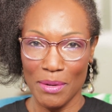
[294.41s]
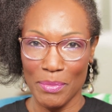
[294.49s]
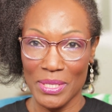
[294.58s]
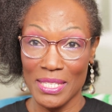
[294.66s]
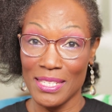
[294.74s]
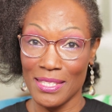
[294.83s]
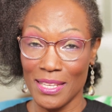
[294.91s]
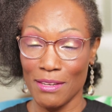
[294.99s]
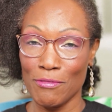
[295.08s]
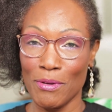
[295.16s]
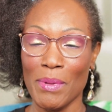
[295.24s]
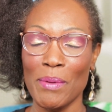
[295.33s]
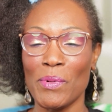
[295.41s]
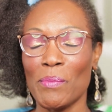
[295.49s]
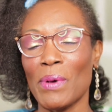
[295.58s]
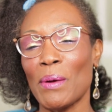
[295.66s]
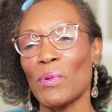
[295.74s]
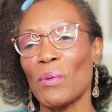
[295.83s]
Thomas. He sent for my
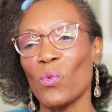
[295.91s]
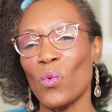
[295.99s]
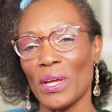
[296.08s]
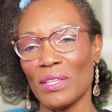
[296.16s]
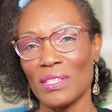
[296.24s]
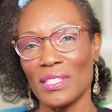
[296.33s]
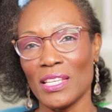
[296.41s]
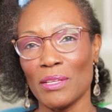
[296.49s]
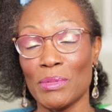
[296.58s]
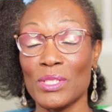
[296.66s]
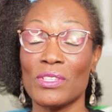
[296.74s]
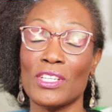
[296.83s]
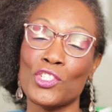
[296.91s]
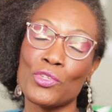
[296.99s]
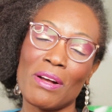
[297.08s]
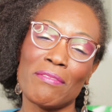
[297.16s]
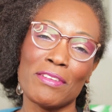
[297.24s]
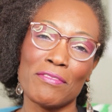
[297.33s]
mom. My mom went to St. Thomas on a
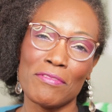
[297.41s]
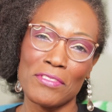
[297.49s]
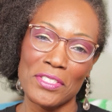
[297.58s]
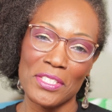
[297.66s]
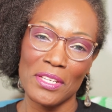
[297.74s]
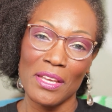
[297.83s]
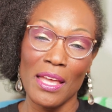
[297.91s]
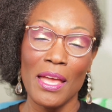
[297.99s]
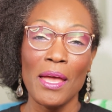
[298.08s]
traveling visa.